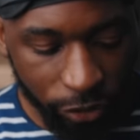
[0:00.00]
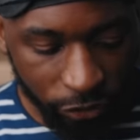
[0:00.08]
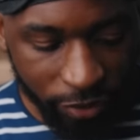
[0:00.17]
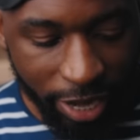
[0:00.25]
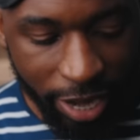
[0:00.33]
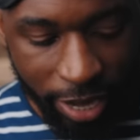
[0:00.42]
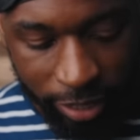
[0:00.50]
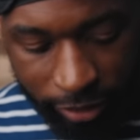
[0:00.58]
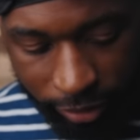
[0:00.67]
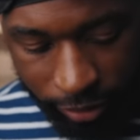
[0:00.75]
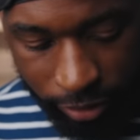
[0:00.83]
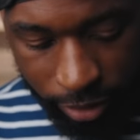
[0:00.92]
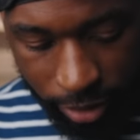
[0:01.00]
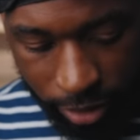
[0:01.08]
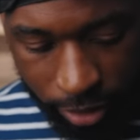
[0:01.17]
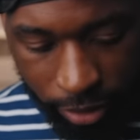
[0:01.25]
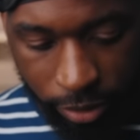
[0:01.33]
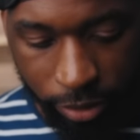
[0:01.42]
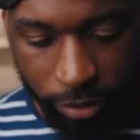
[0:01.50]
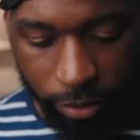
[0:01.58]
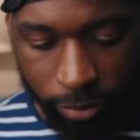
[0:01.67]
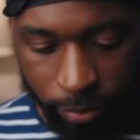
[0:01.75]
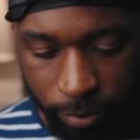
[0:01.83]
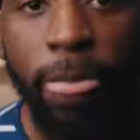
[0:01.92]
with you guys.
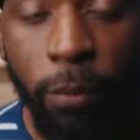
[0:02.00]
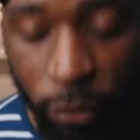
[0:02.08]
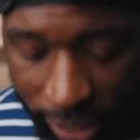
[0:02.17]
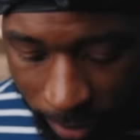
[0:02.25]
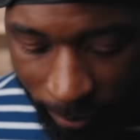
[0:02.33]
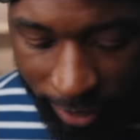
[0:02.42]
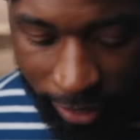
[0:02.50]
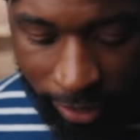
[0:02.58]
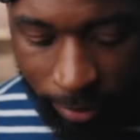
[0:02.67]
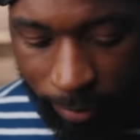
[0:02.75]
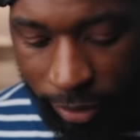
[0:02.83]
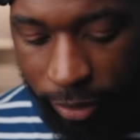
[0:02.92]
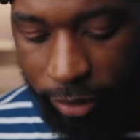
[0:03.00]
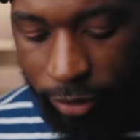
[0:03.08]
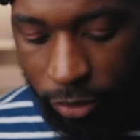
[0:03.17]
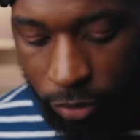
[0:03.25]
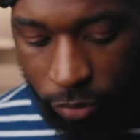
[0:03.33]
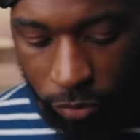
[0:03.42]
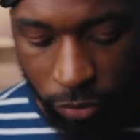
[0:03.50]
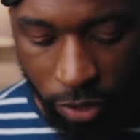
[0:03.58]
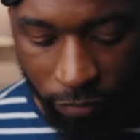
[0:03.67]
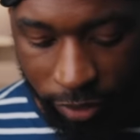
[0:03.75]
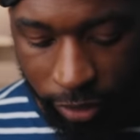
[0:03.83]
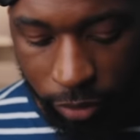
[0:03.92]
We in a pandemic, so you
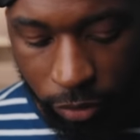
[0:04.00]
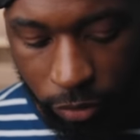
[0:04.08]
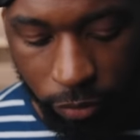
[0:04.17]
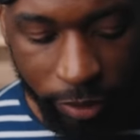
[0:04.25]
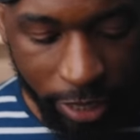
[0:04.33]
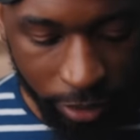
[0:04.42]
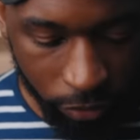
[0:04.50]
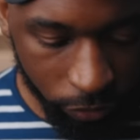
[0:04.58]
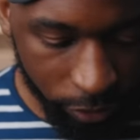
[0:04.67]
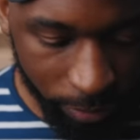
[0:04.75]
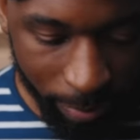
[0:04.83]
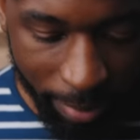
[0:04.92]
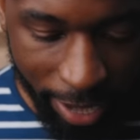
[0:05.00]
already know we gotta do some